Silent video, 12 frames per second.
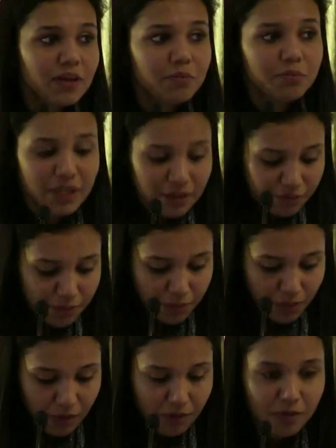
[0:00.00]
being
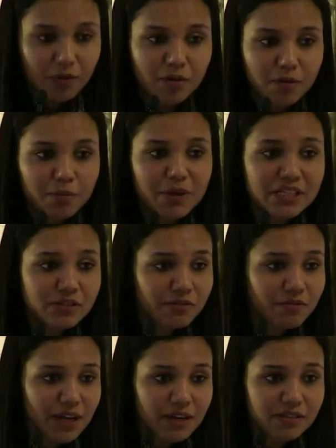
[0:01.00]
based on
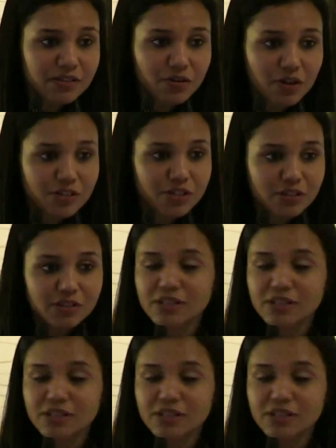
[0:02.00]
virus structures,